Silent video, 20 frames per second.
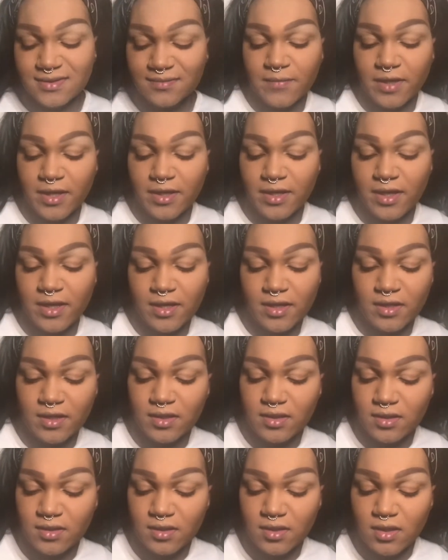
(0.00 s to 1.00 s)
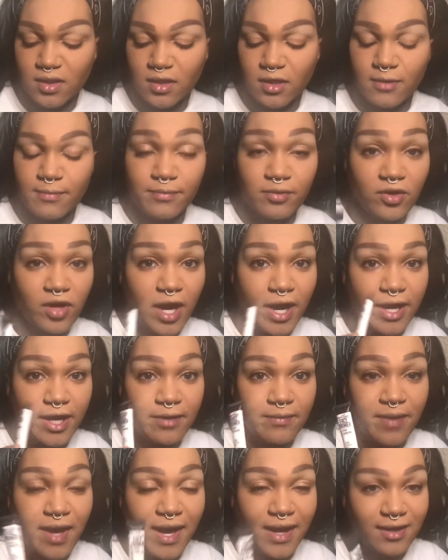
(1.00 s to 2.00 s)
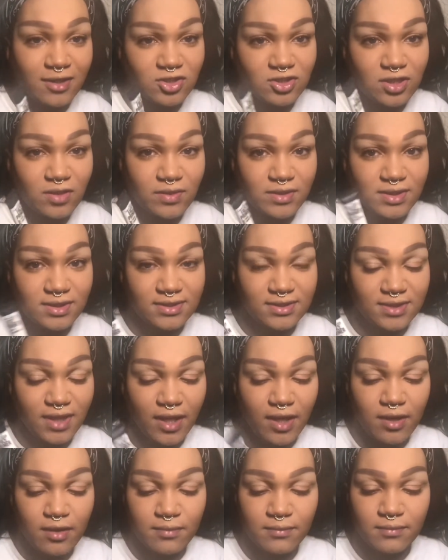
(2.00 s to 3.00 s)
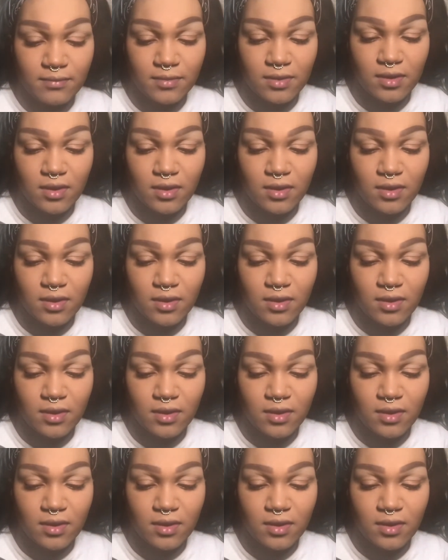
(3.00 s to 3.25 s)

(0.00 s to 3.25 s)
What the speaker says: I'm gonna prime actually with the same